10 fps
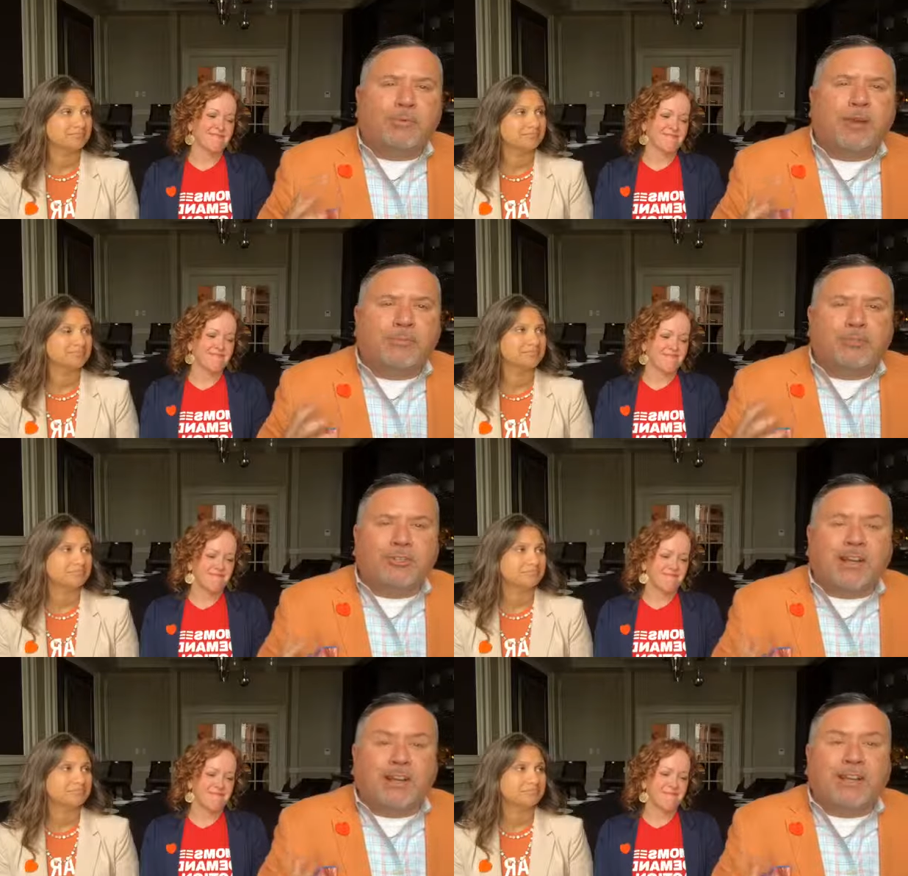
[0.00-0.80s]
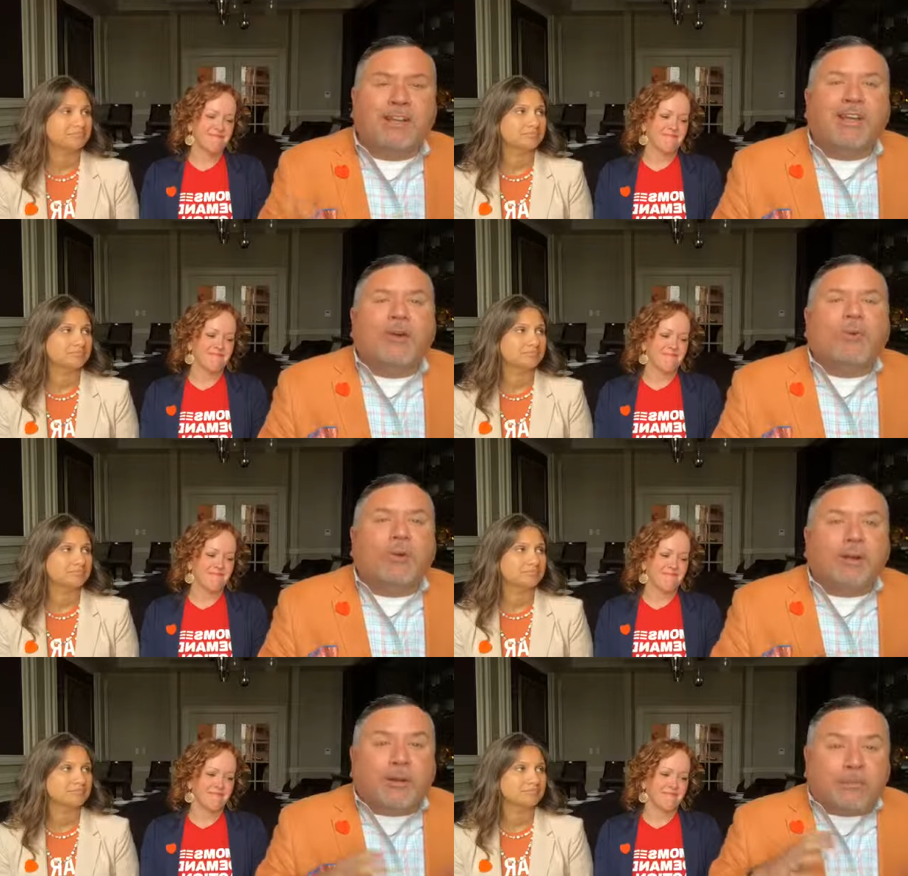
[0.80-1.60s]
Speaker 1: Poonam are sharing,
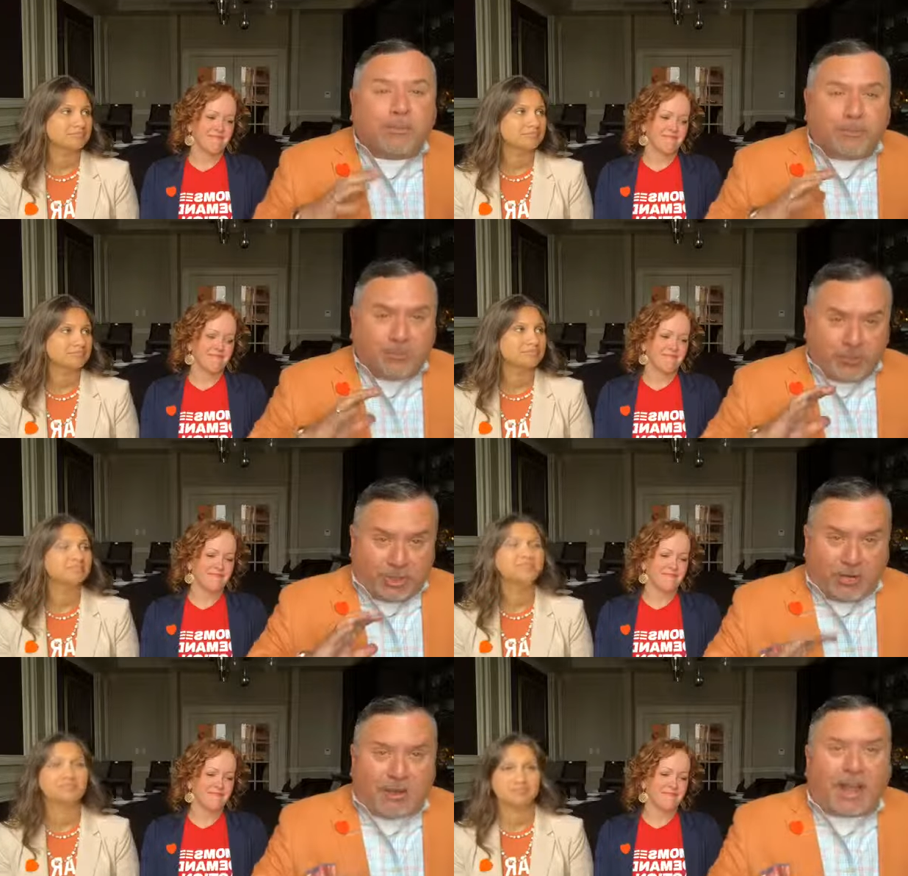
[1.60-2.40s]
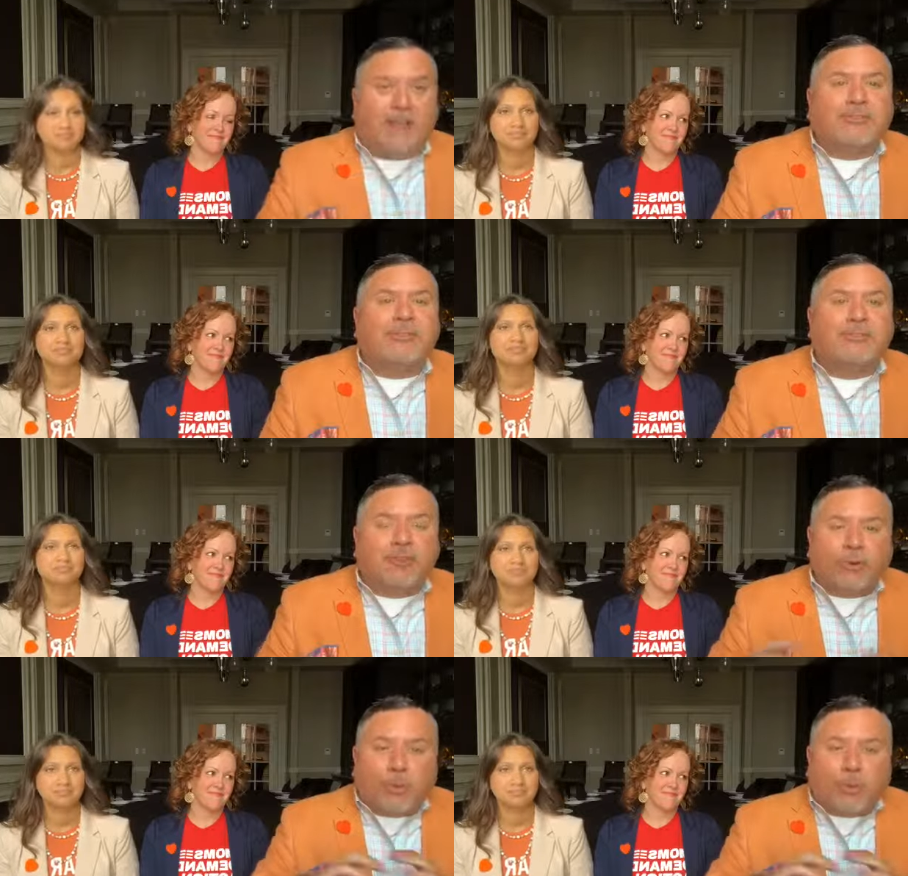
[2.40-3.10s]
we're gonna share it after the show.